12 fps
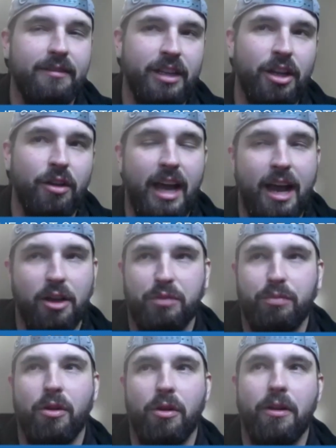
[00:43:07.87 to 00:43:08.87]
the house
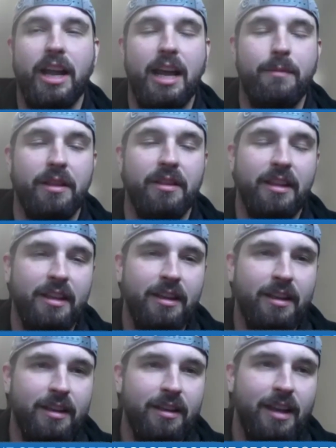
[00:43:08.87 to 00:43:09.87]
program
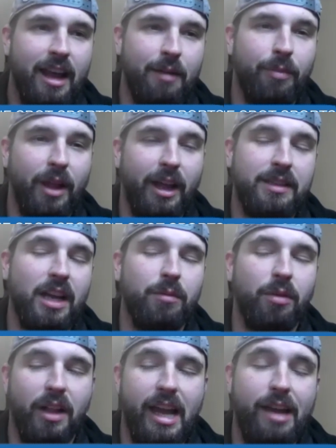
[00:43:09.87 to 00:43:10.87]
and playing
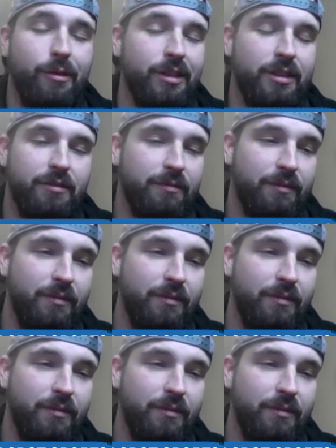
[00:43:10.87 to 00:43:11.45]
double A was,